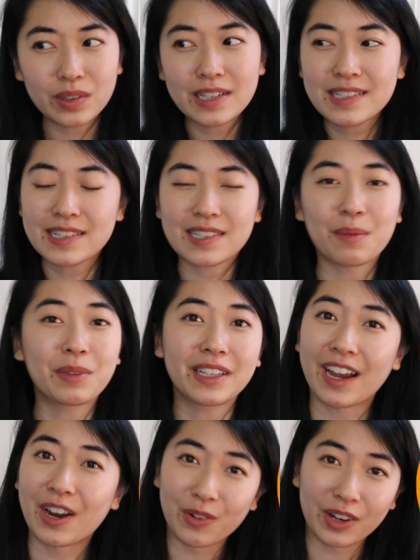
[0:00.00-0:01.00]
So this is something
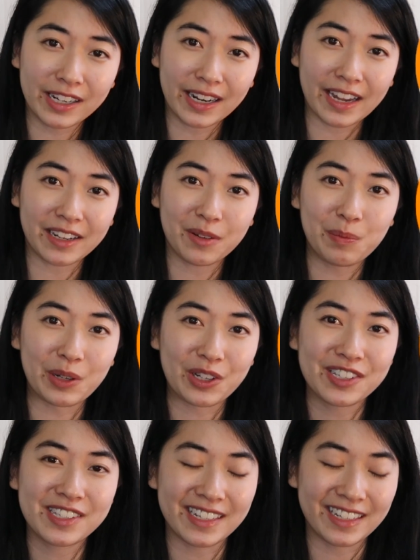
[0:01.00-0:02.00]
that I really like
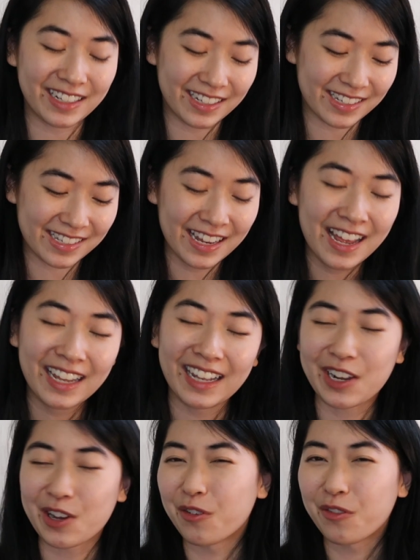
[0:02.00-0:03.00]
because it is
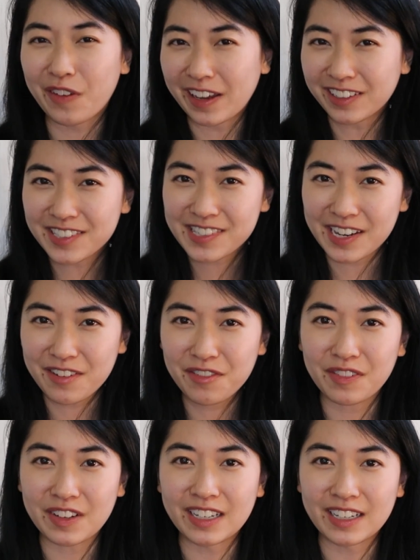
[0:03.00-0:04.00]
like a fail-safe
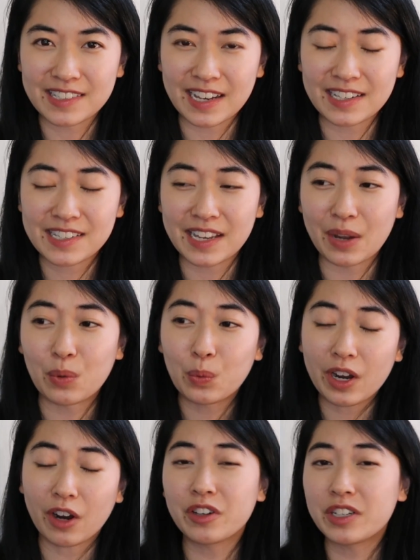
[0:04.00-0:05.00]
in the sense that
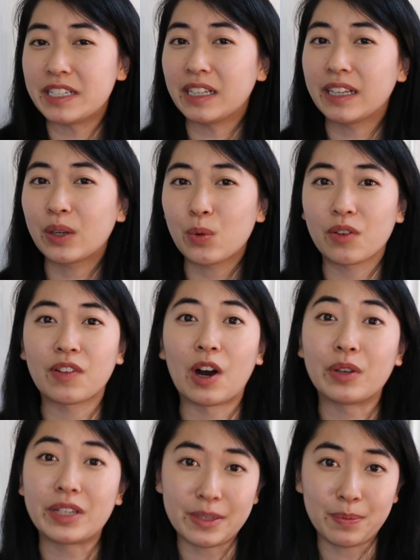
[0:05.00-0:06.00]
we are dealing with
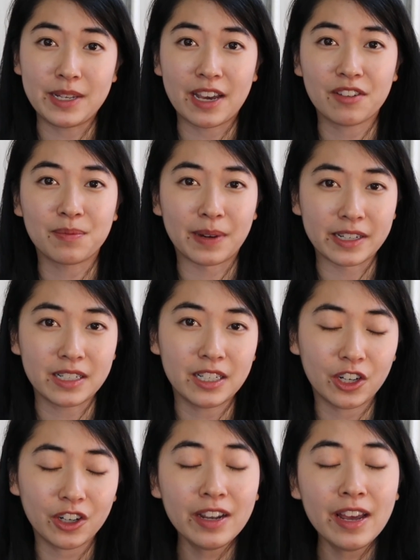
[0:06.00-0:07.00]
our EPF money
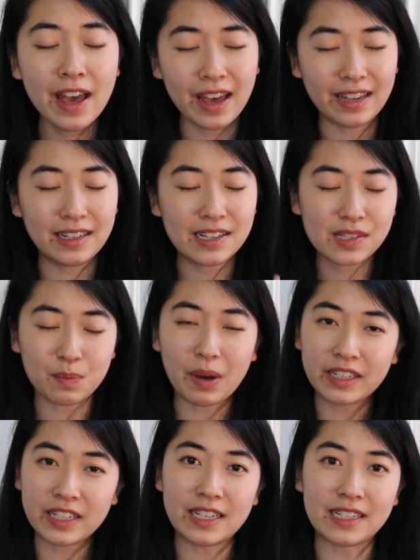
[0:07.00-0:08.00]
here, and this
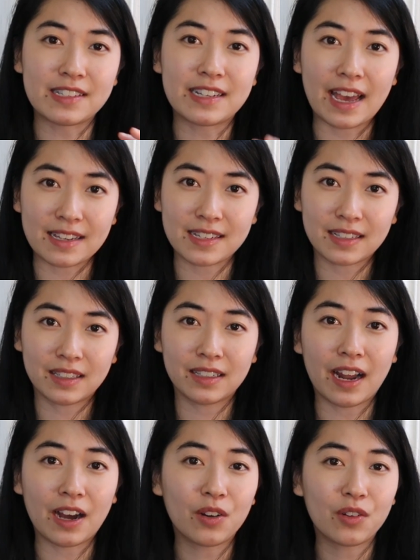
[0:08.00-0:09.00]
money is
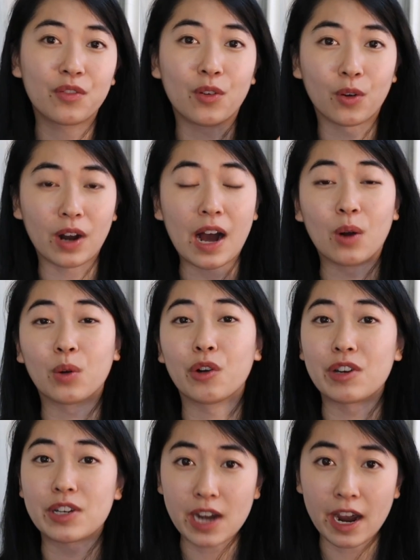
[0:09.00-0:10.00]
gazetted out for our
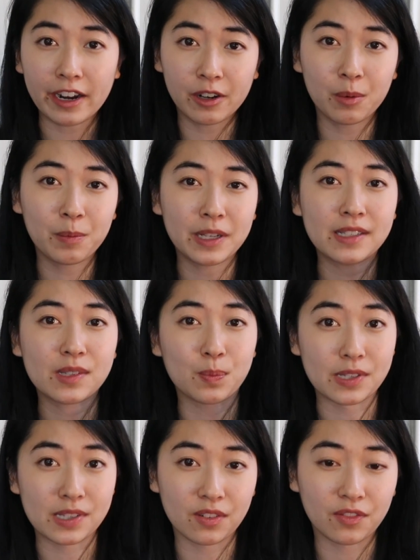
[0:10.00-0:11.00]
retirement
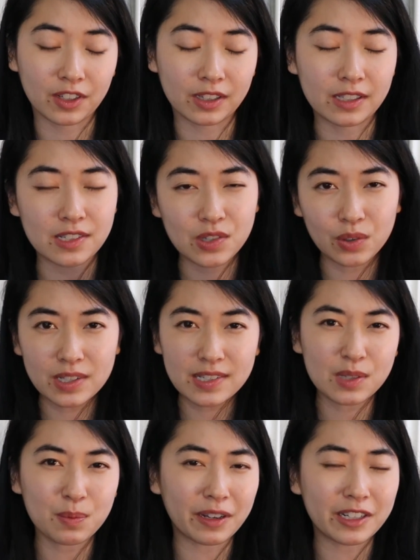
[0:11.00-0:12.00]
specifically. So this
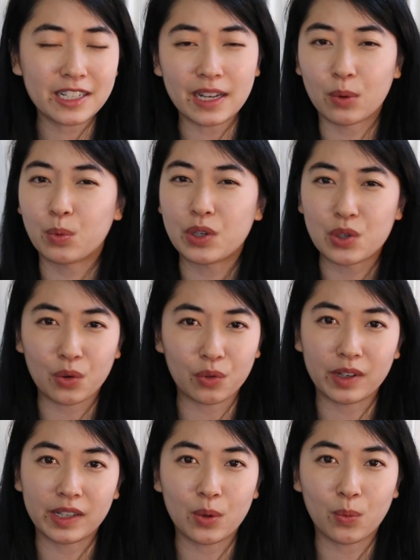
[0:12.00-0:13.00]
is money that we don't
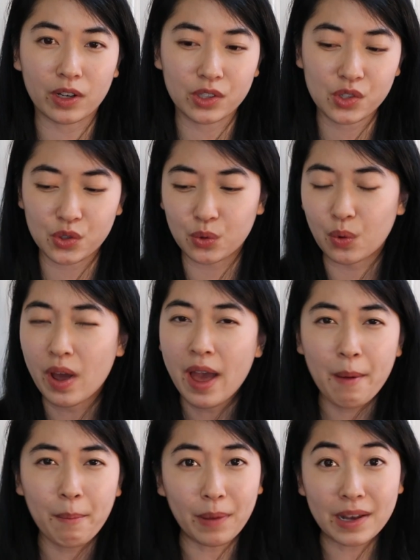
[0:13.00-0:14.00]
really want to
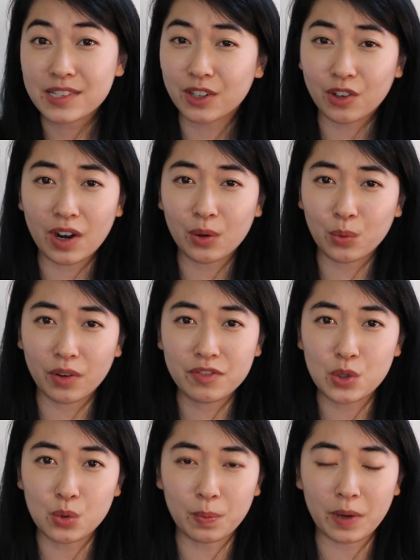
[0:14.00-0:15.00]
mess around with
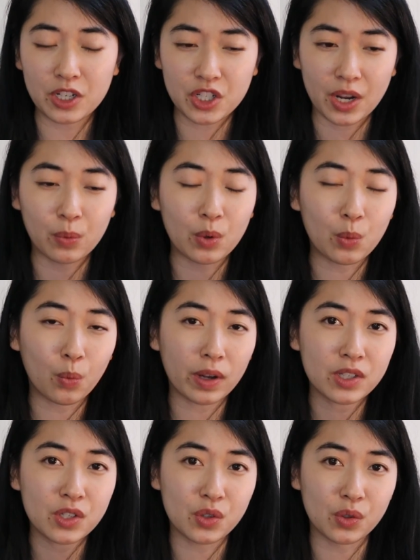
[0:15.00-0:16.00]
too much, and we
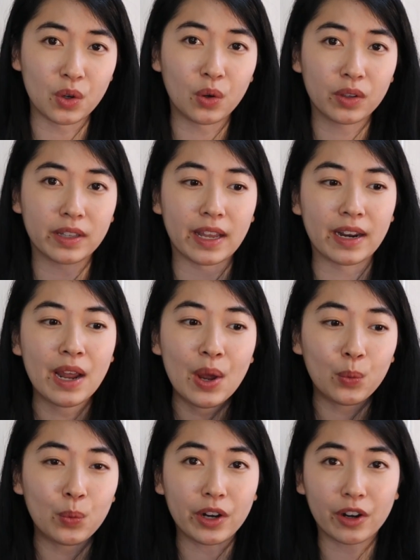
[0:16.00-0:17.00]
want to know that
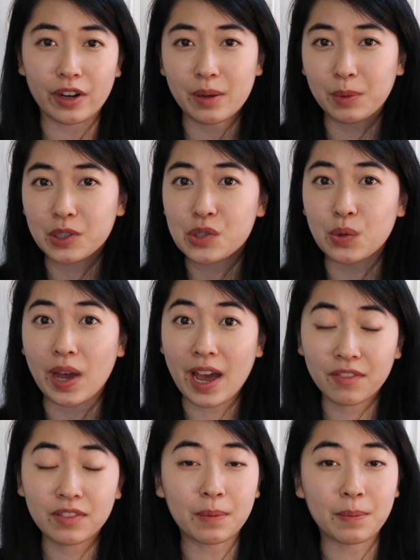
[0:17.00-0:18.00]
we are able to
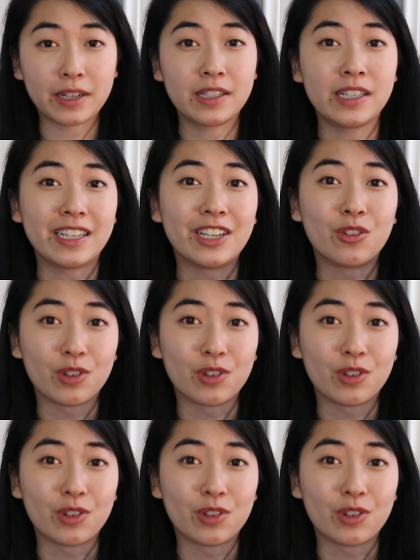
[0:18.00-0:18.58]
have that money in